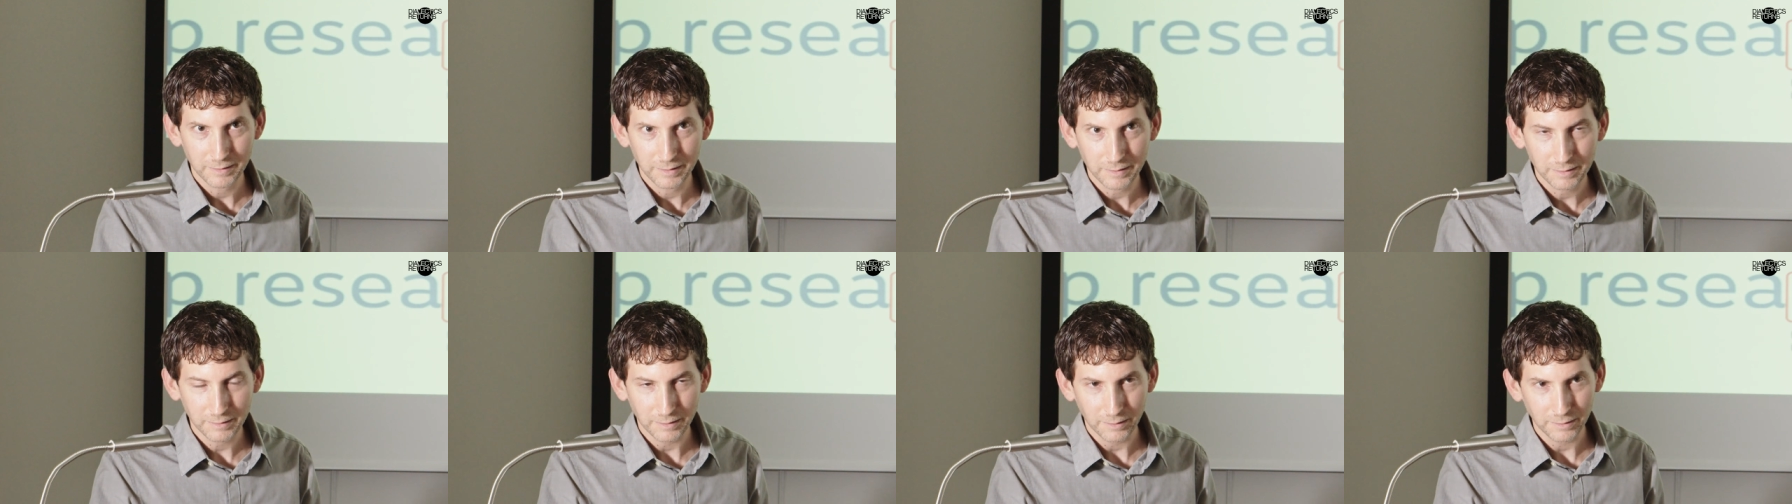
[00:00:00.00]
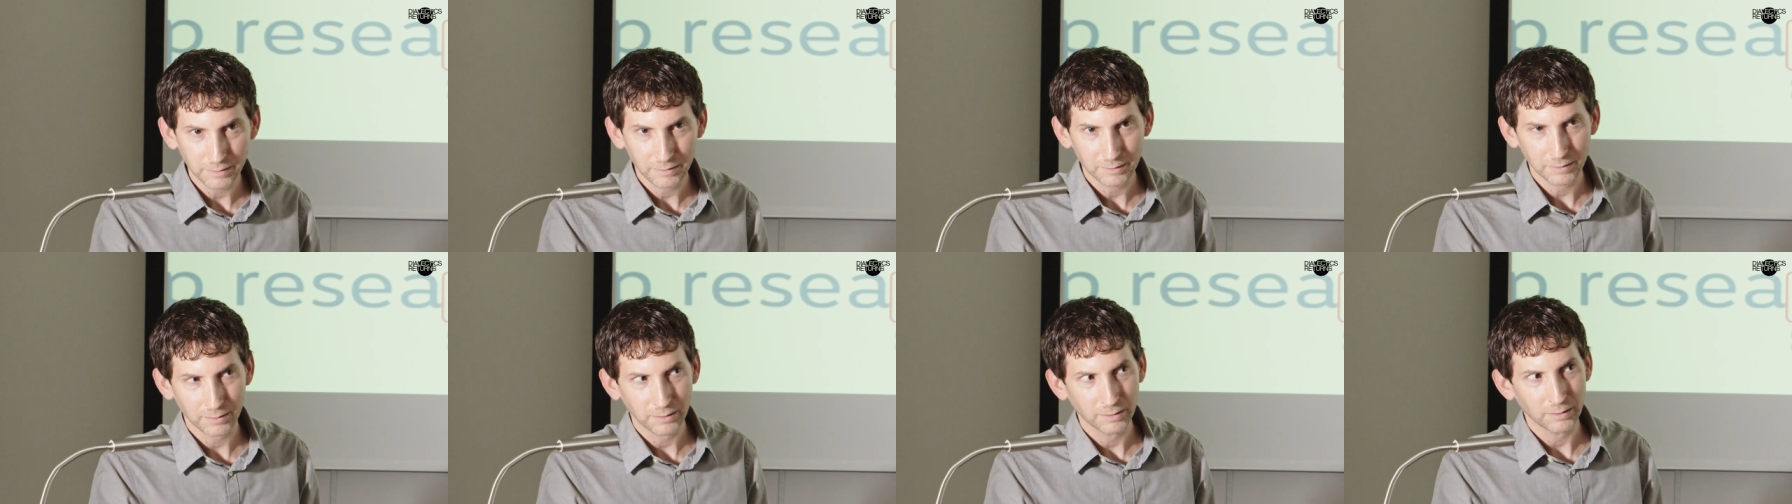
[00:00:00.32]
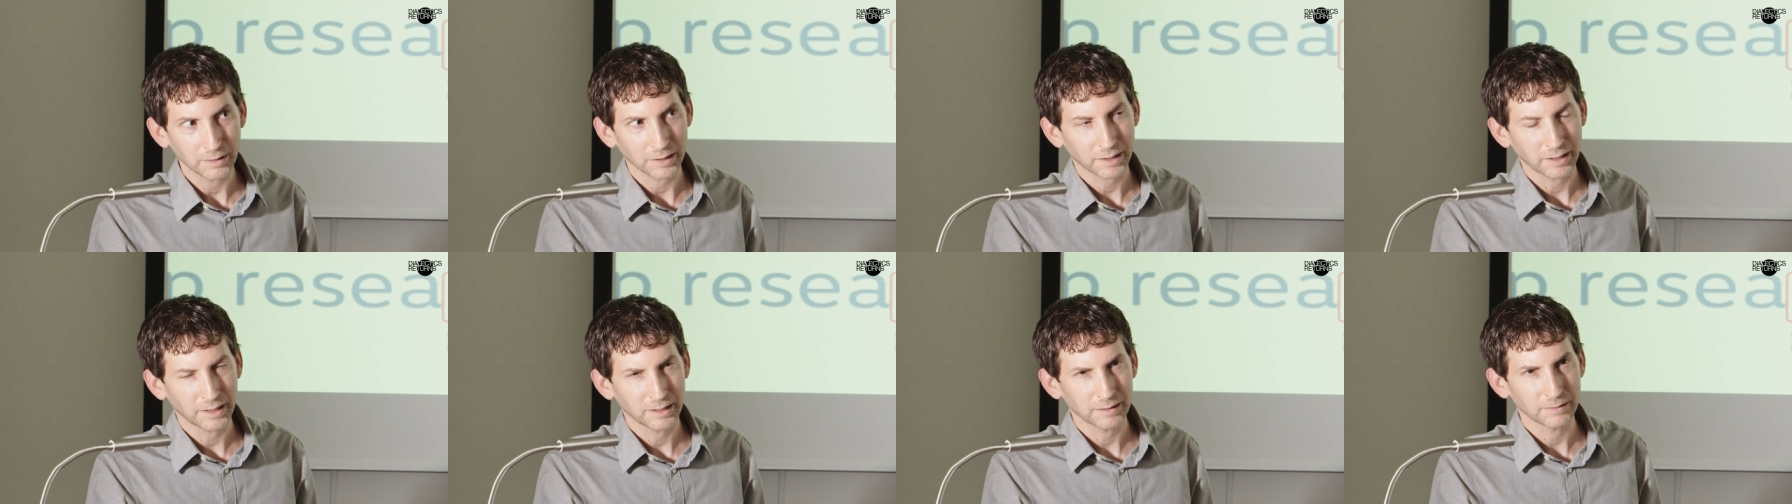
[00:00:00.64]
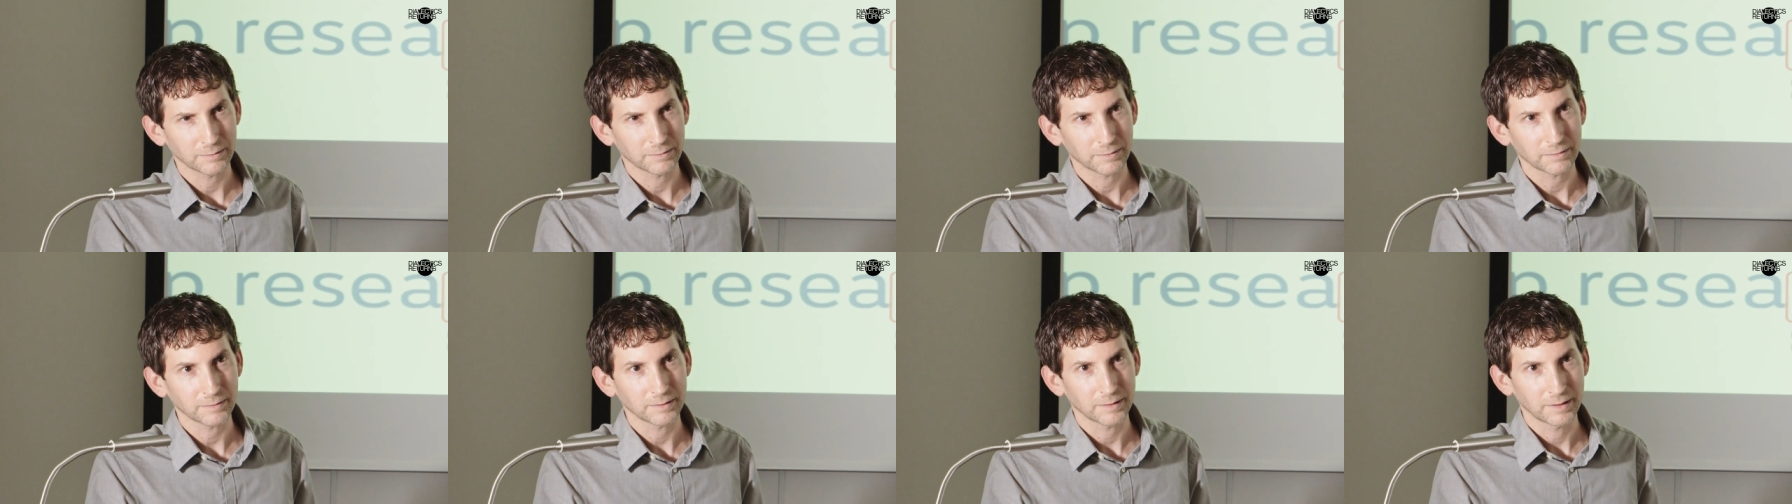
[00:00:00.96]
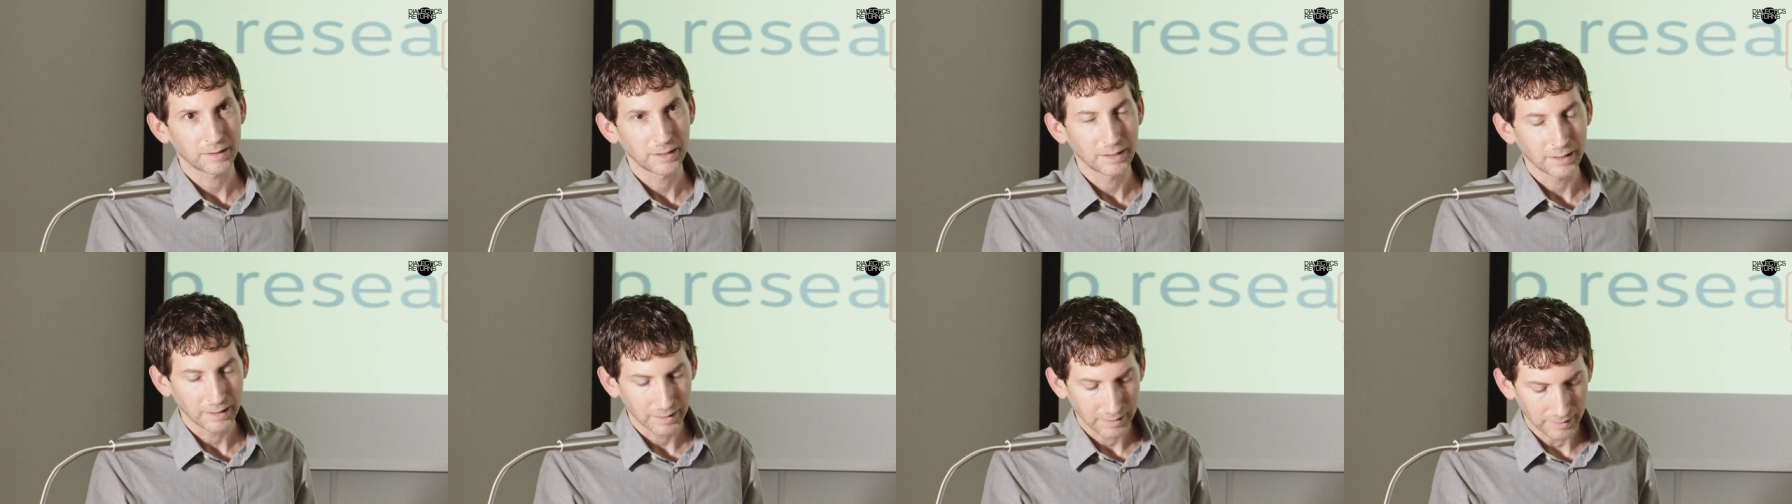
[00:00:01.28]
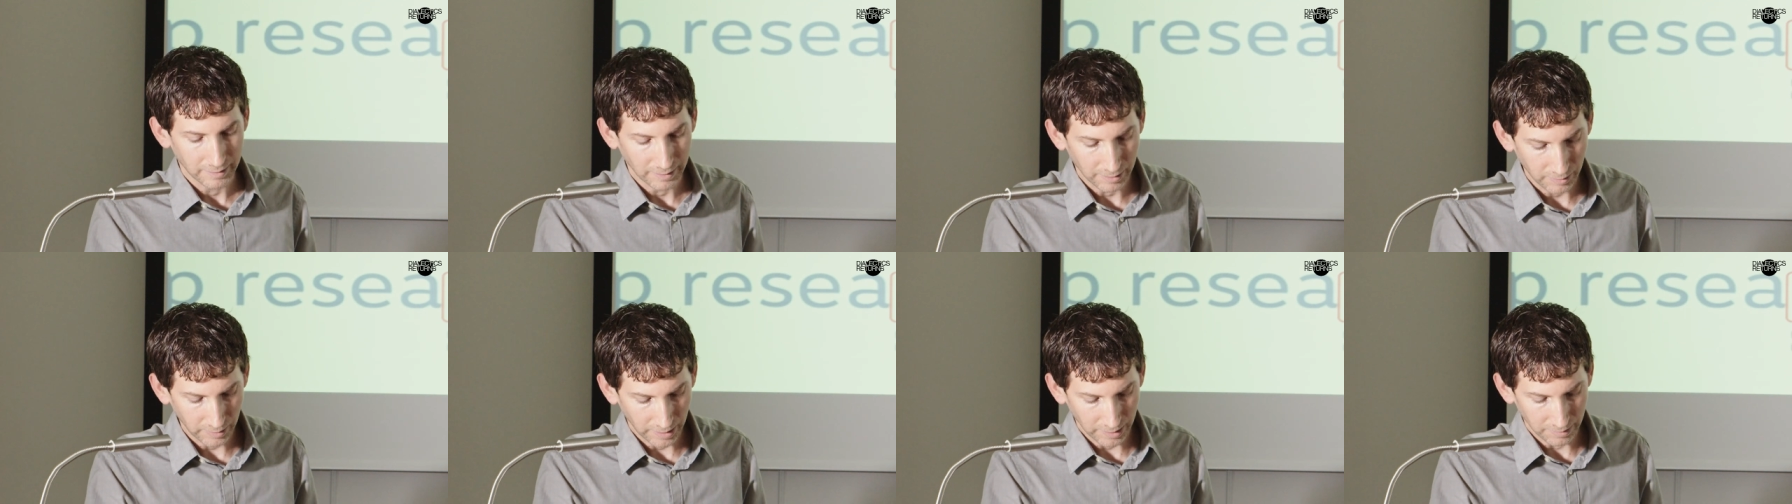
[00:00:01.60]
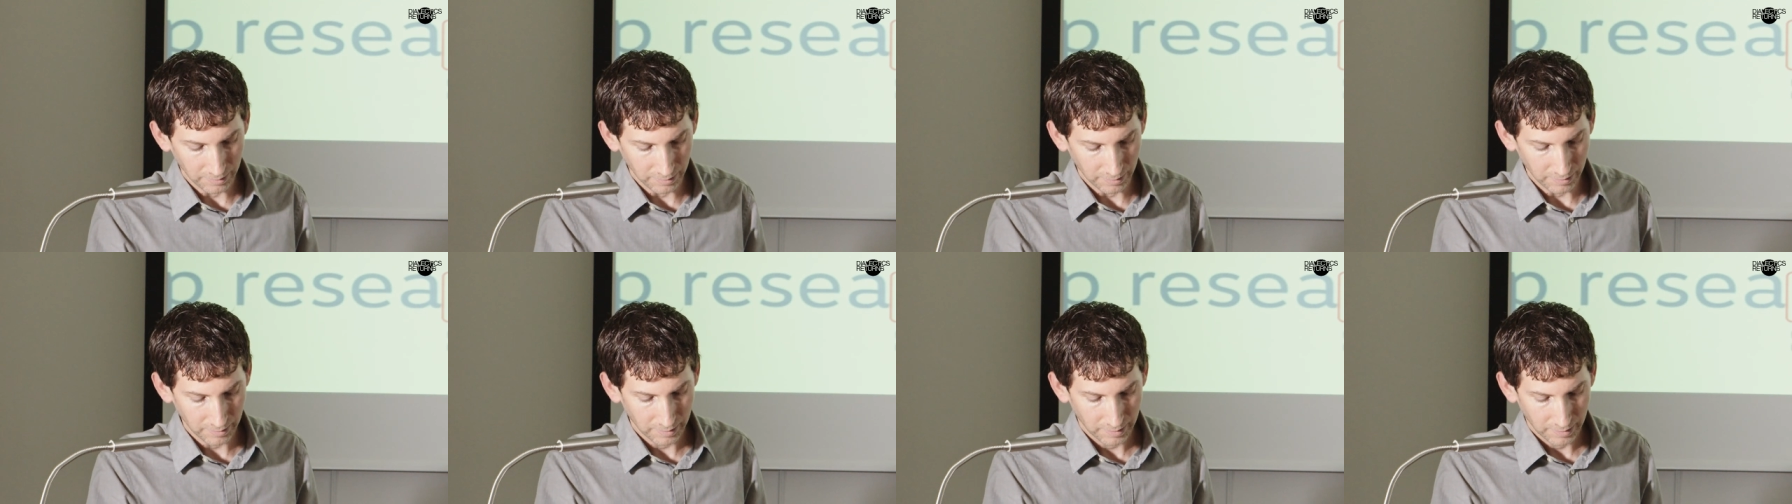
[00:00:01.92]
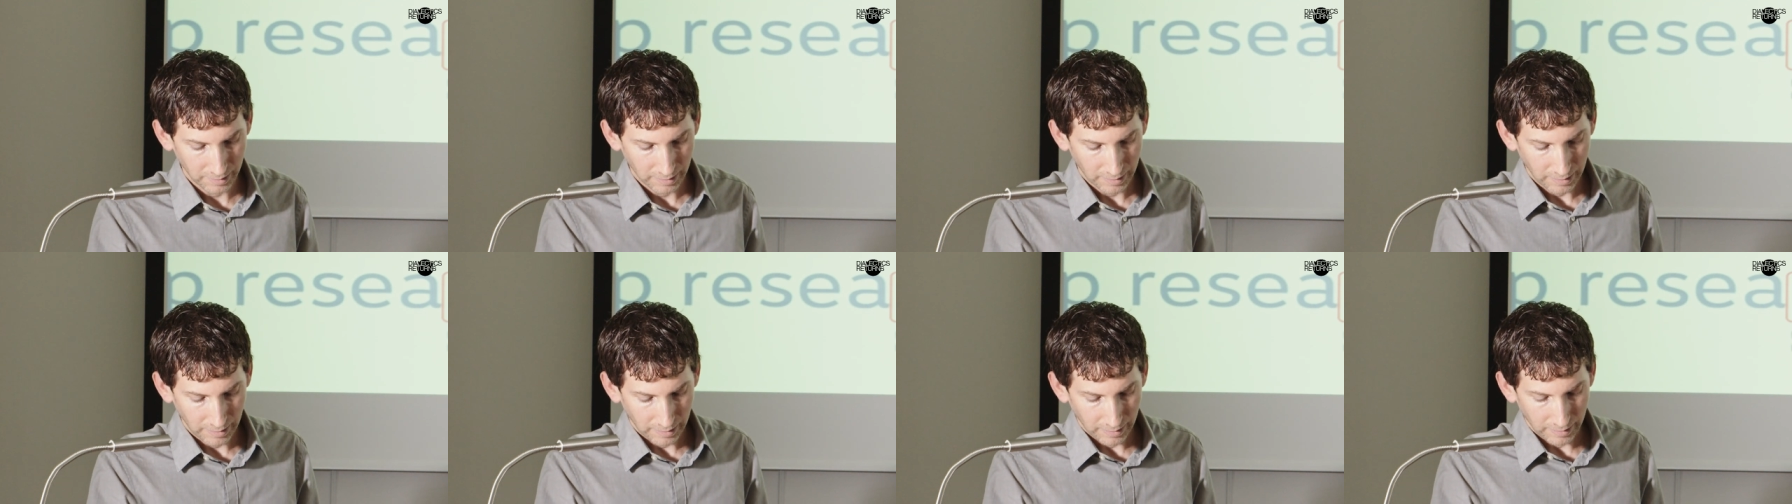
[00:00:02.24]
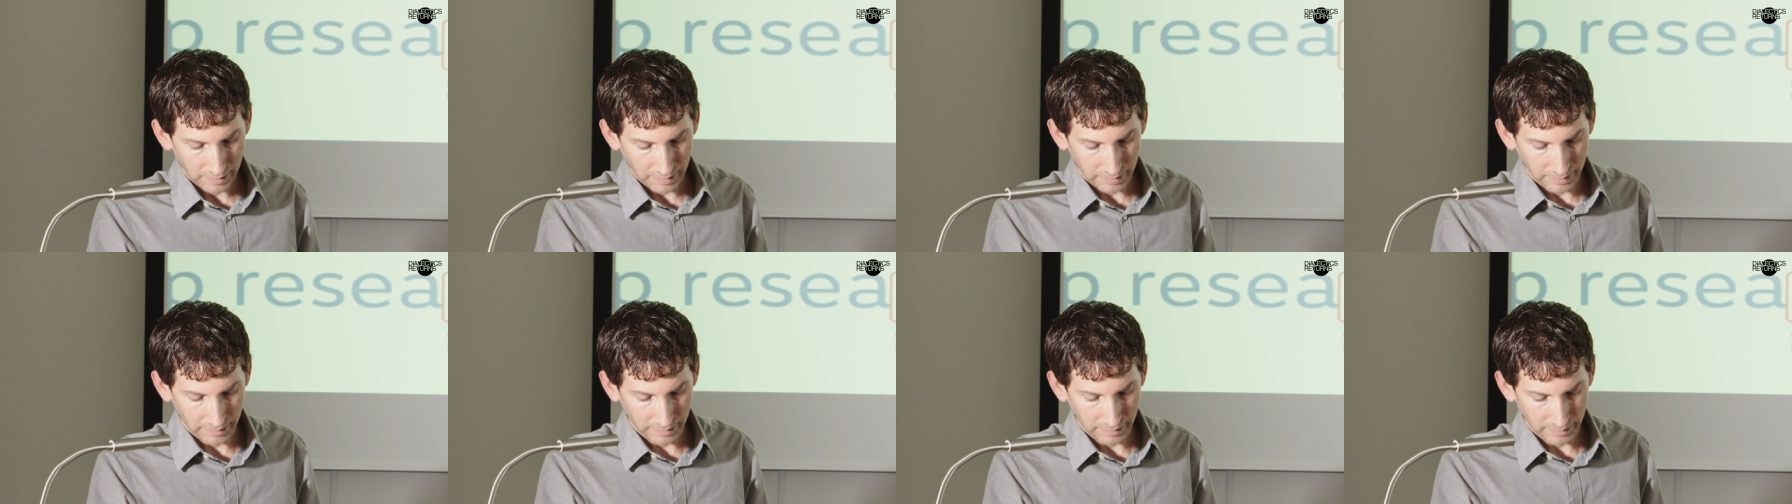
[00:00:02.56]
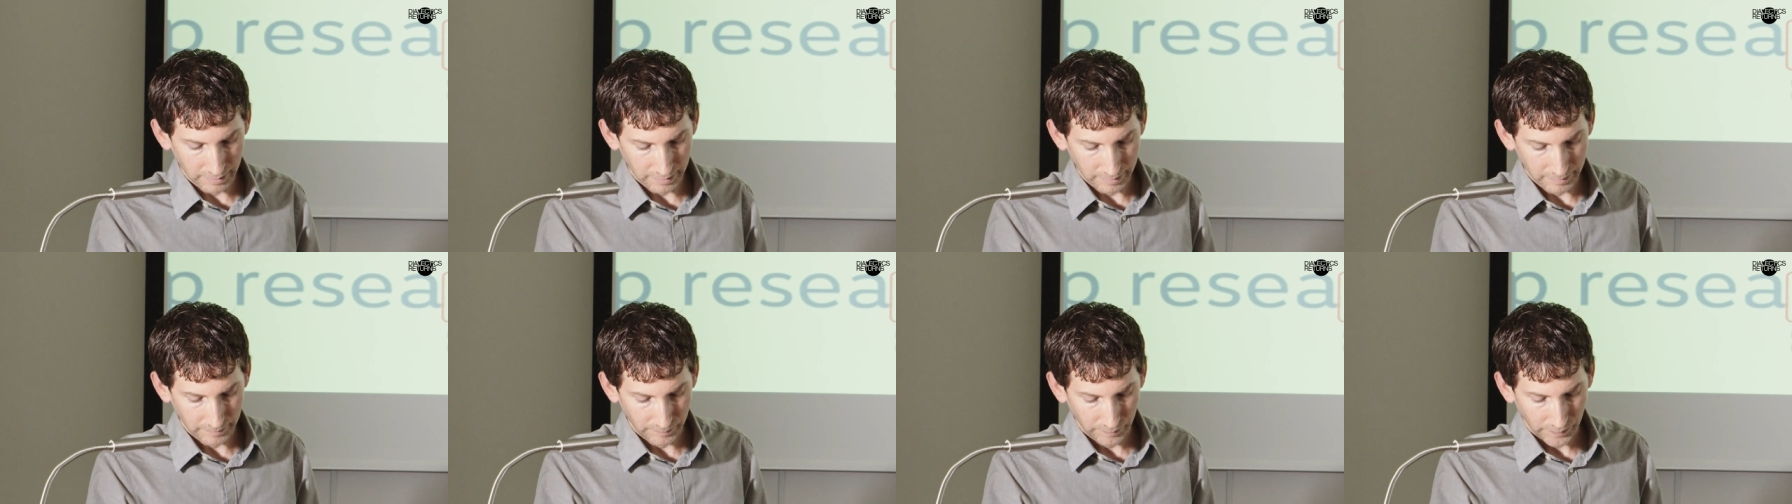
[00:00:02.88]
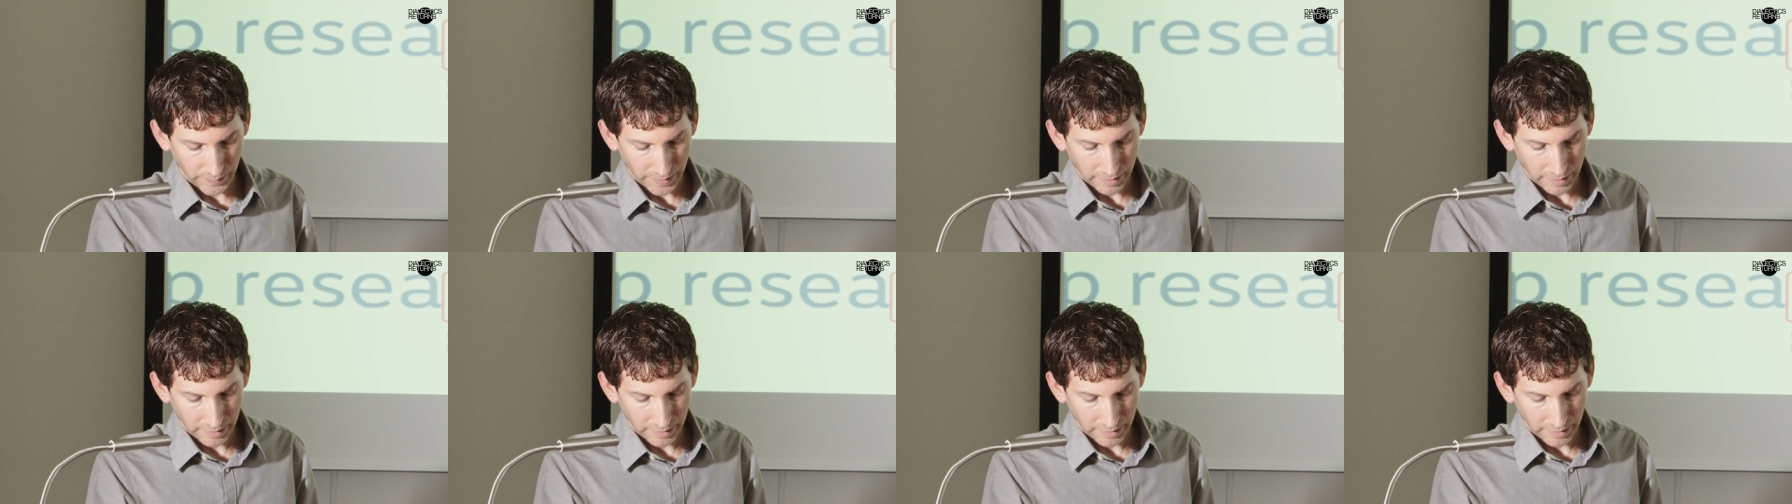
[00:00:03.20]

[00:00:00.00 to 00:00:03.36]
that's also a kind of narrator. Uh,